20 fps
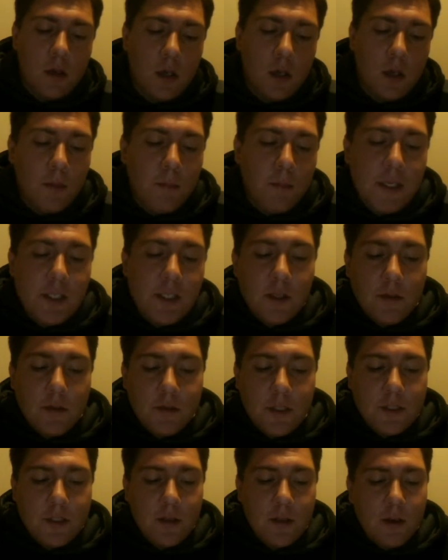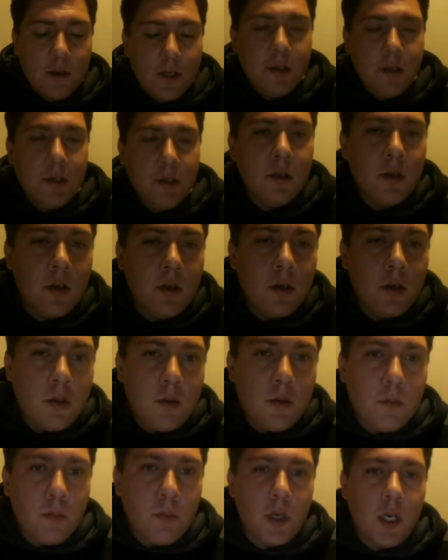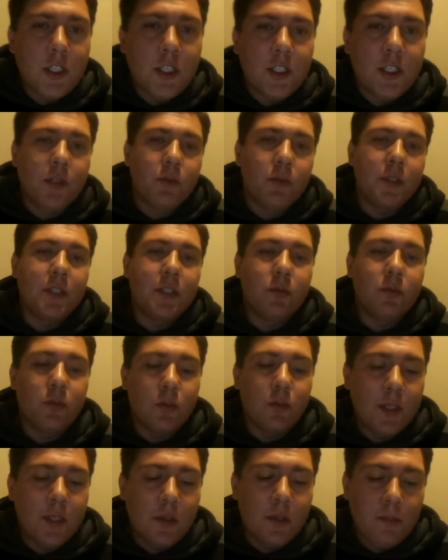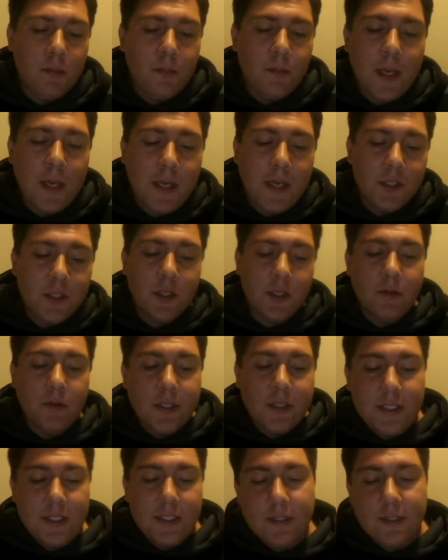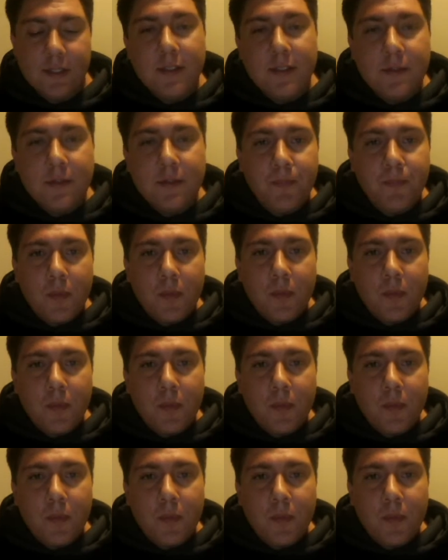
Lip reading: My service learning project was with PACE services.